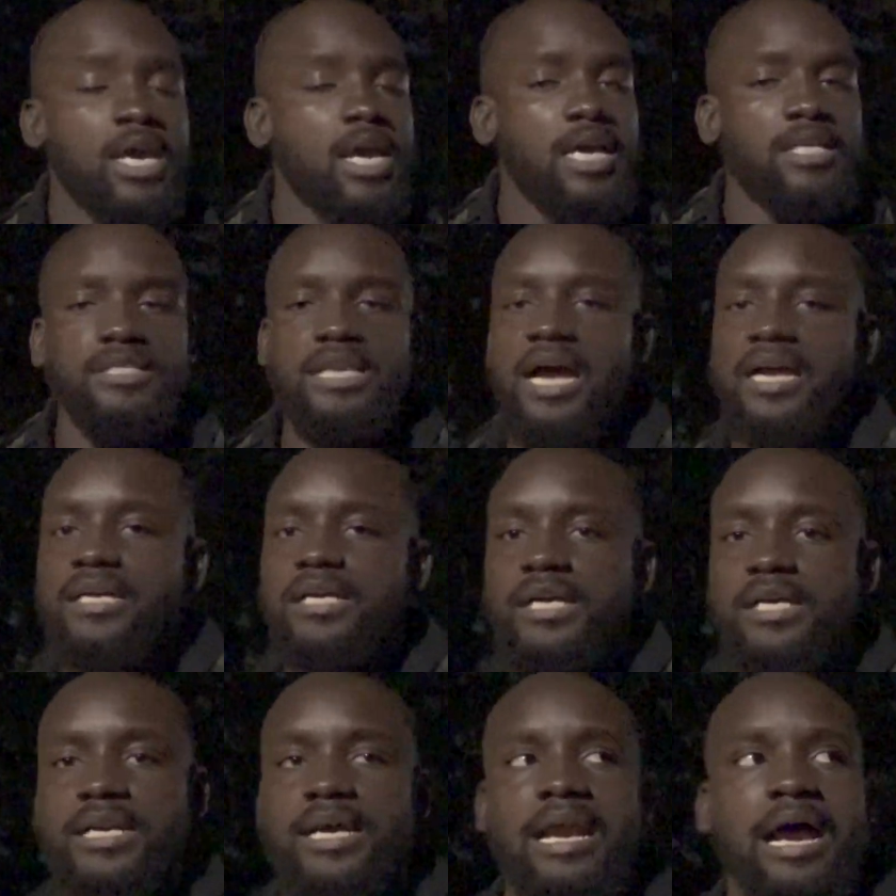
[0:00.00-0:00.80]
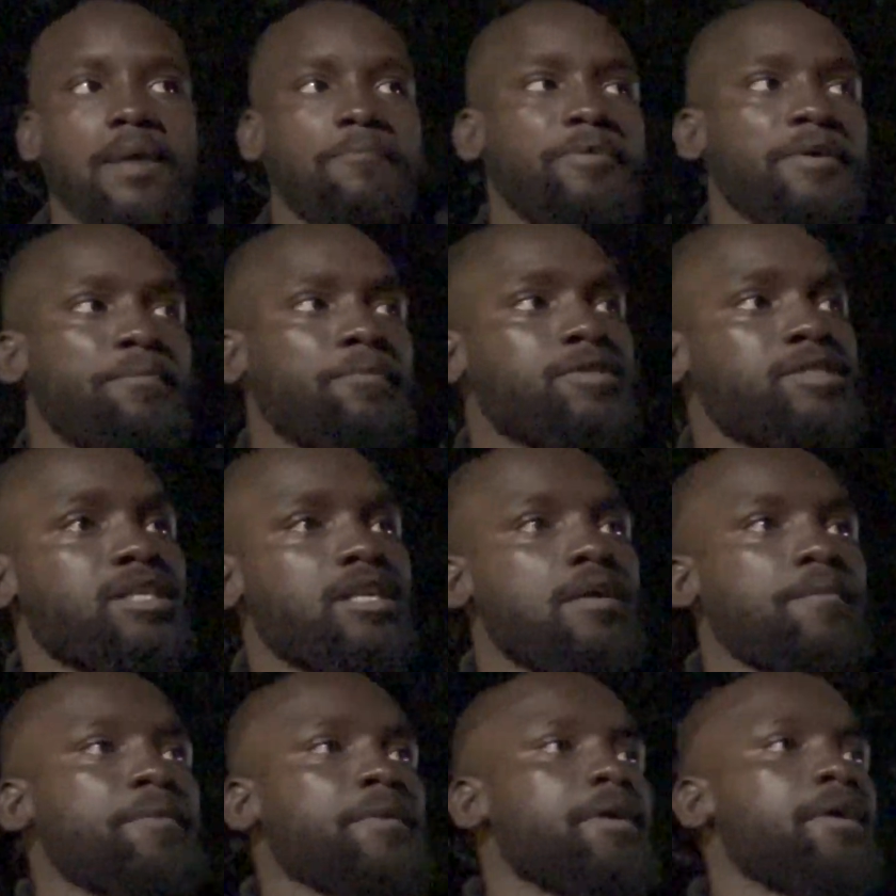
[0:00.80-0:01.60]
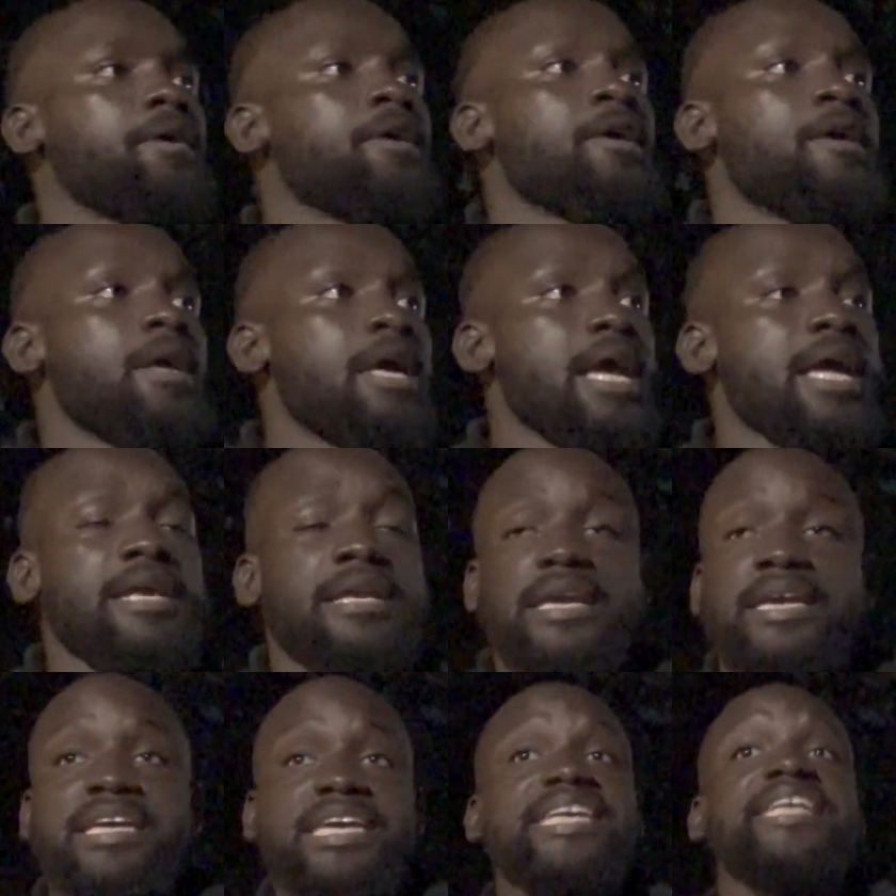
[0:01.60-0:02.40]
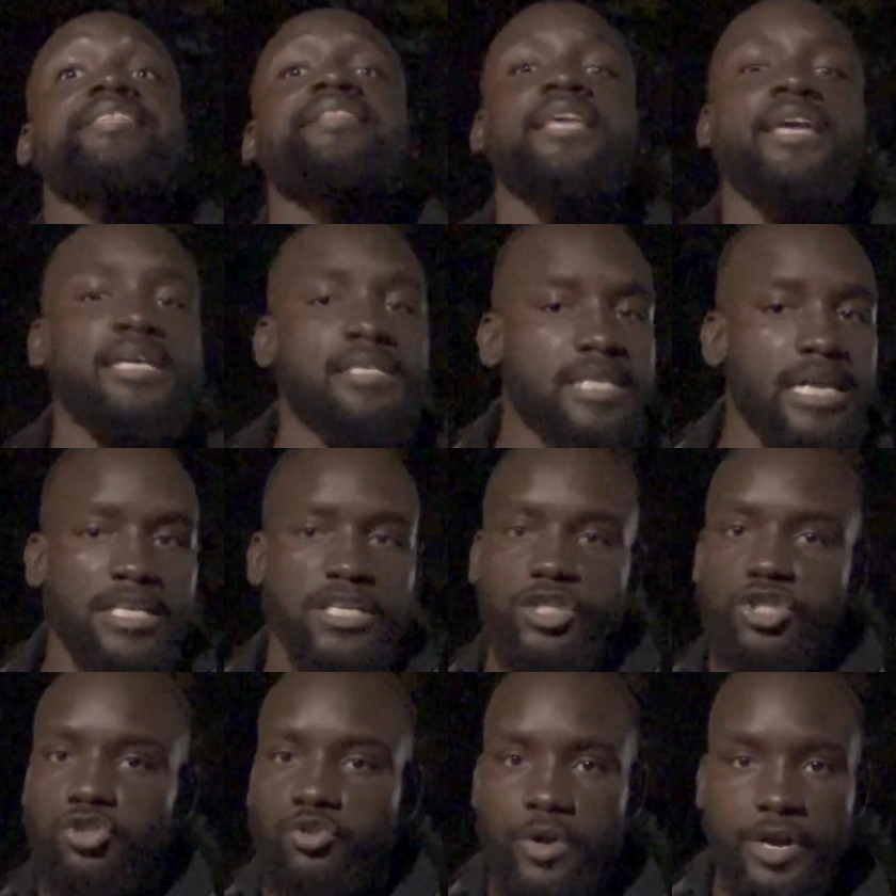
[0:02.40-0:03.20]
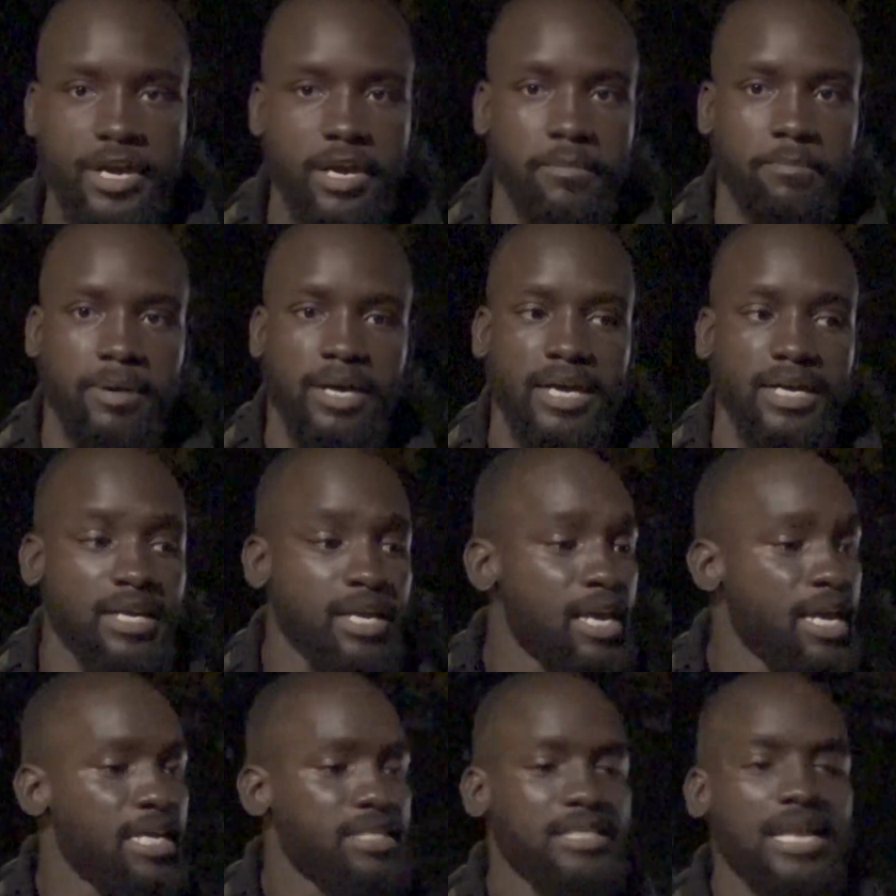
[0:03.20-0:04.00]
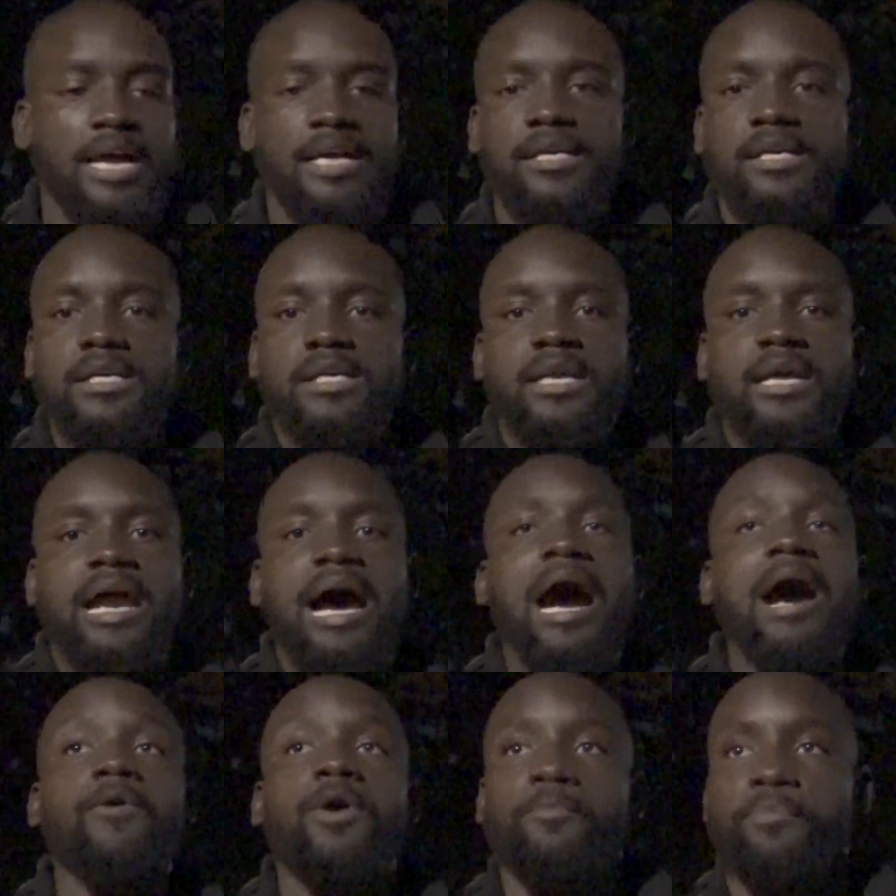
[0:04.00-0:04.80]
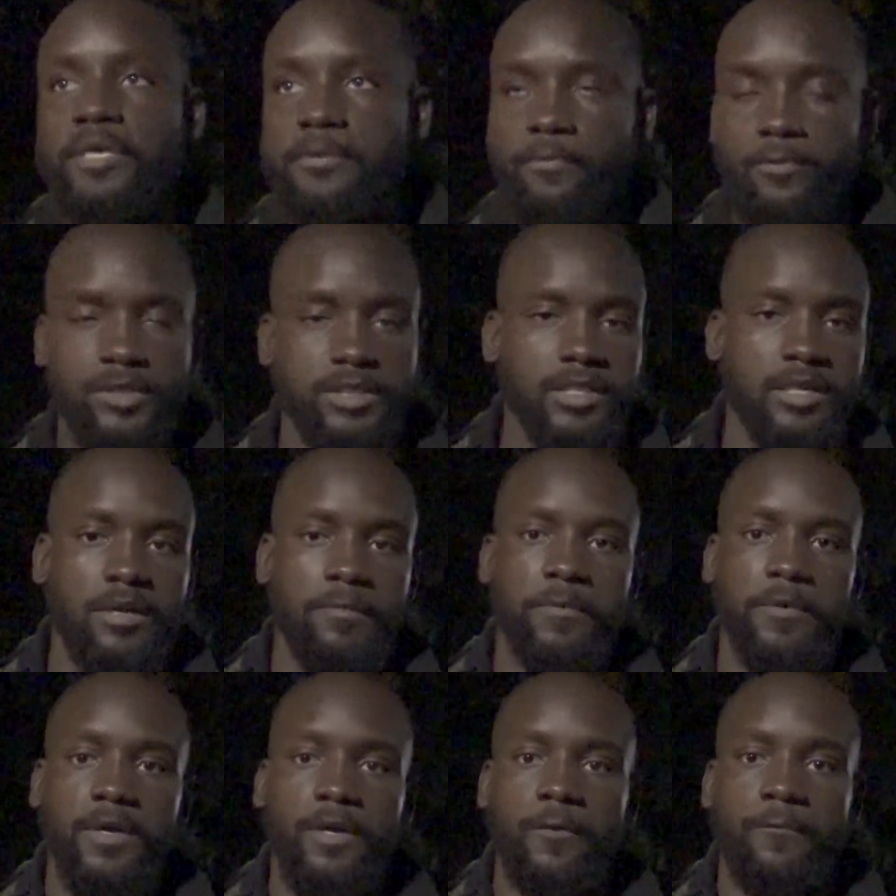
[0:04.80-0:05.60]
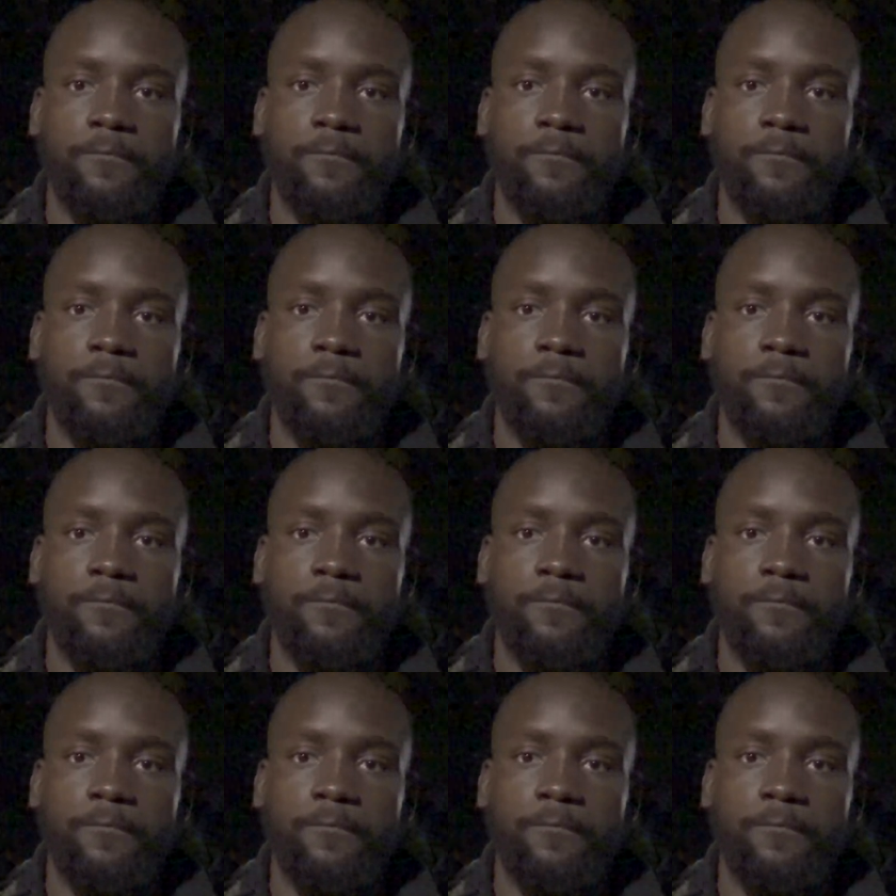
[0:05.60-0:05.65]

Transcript: It's not good that our people sit up here and eat things that destroy their body, it's not good that our people sit up